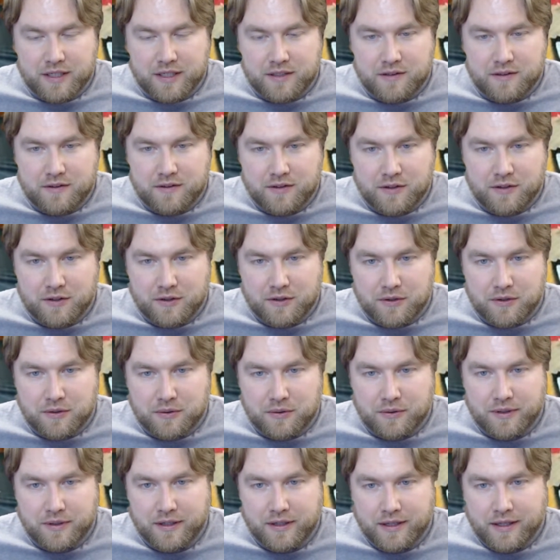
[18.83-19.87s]
and the
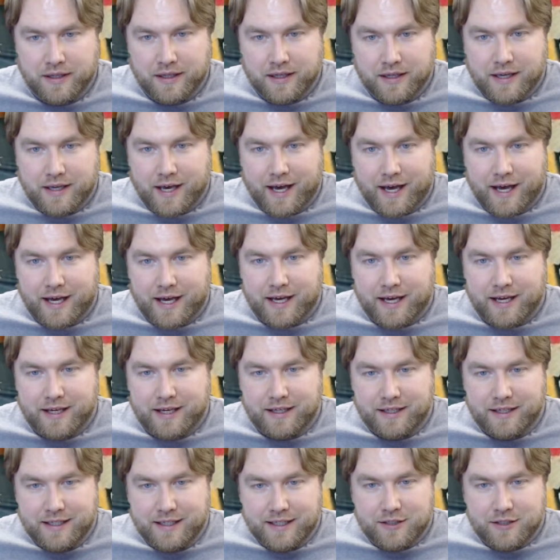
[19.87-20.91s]
flavor. Bon
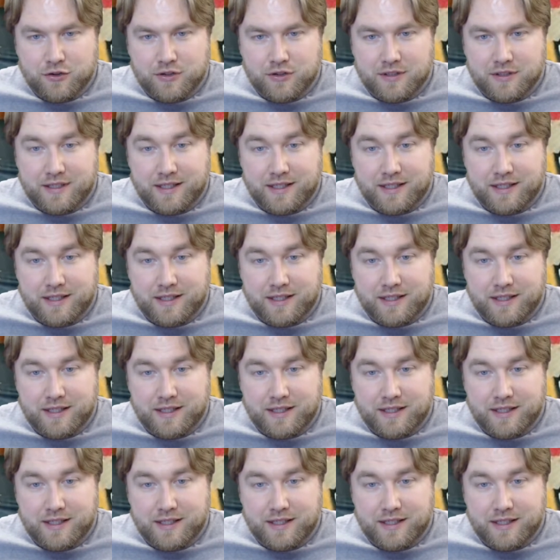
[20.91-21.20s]
appetit!